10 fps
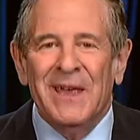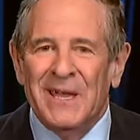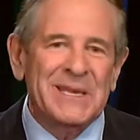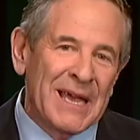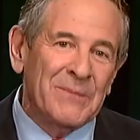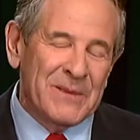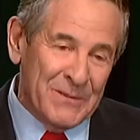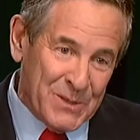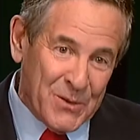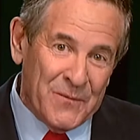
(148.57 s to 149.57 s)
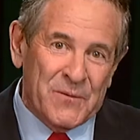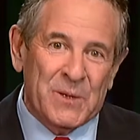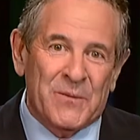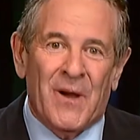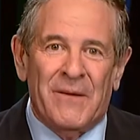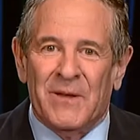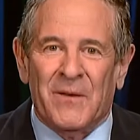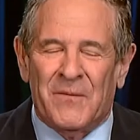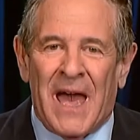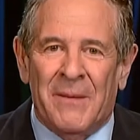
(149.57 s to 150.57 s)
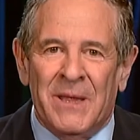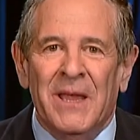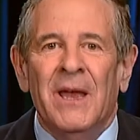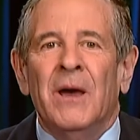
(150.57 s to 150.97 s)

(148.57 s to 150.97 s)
It's, helped, it's good for surviving a famine,